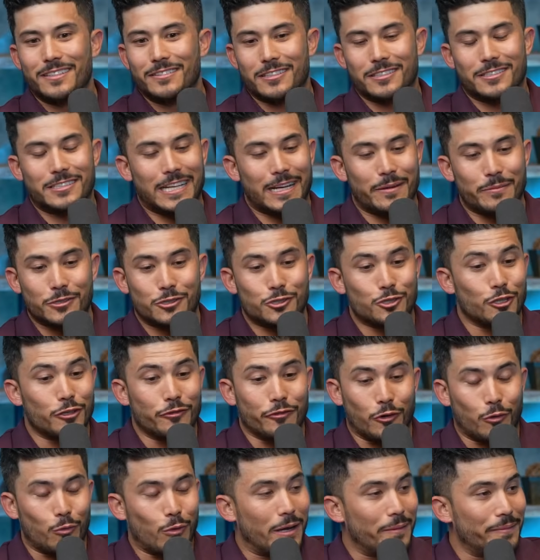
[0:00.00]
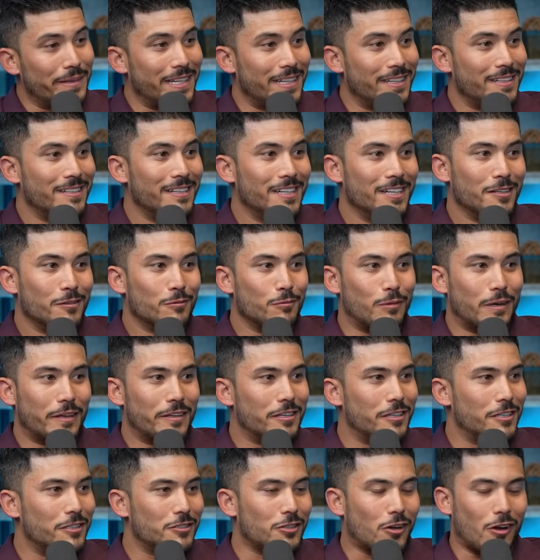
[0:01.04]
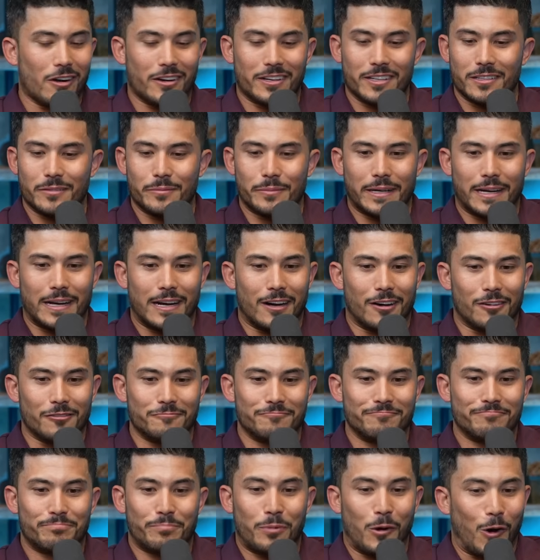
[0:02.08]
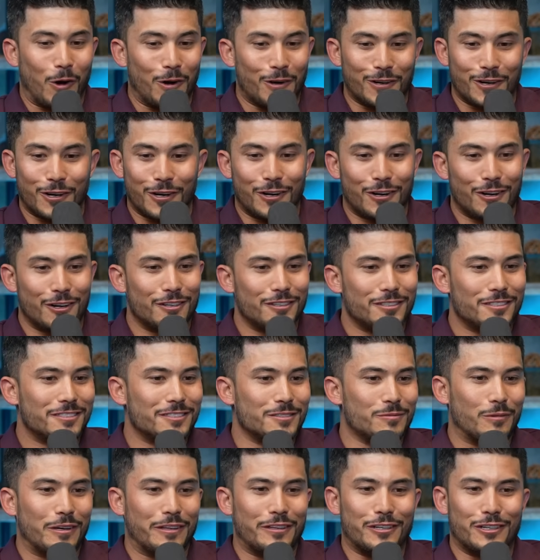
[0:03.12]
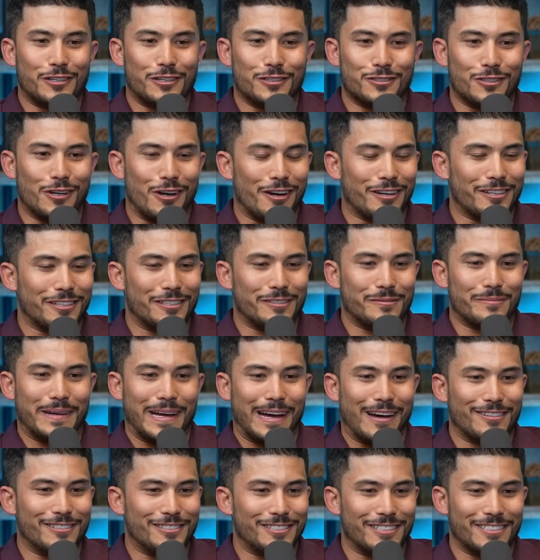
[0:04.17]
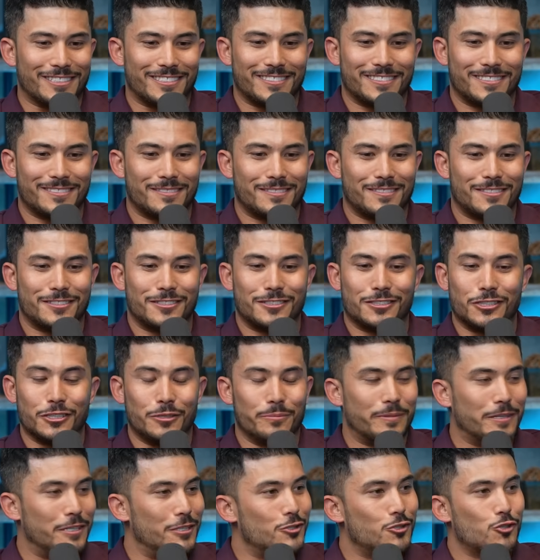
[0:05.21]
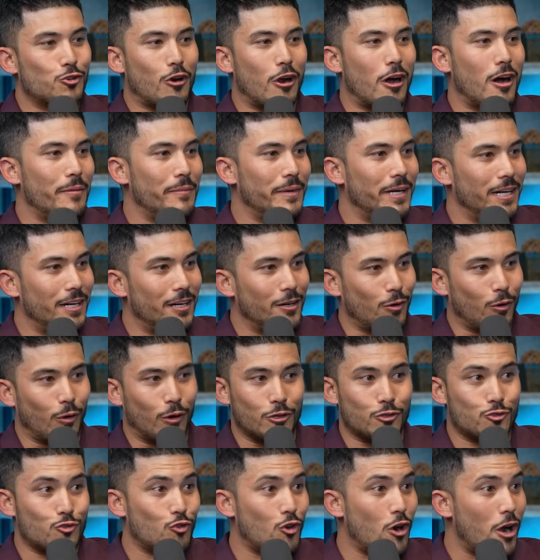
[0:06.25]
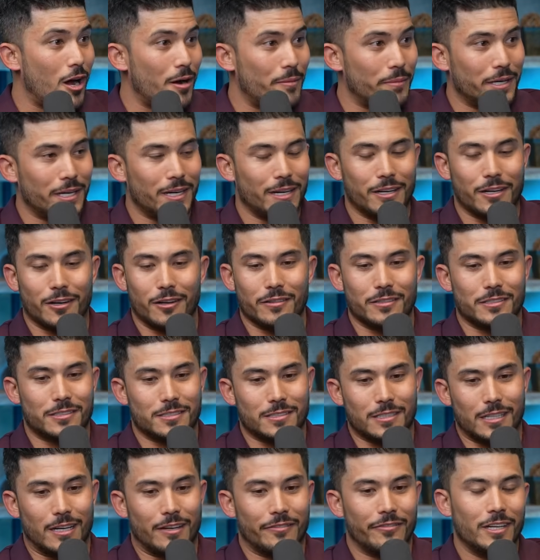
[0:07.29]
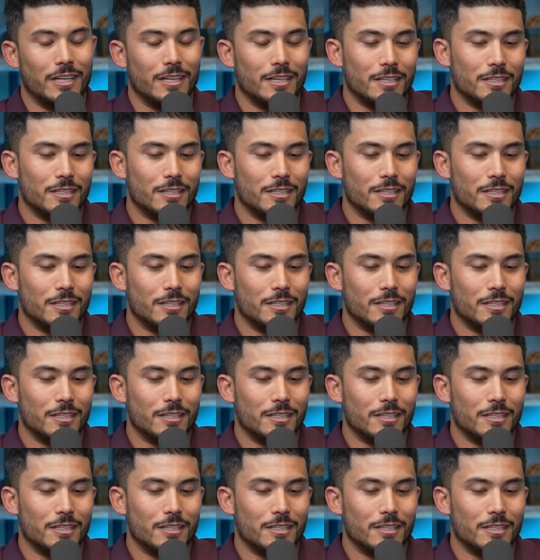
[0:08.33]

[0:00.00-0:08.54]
The same is true for women, whether you're talking about partners, whether you're talking about just stupid trauma or drama and all this stuff.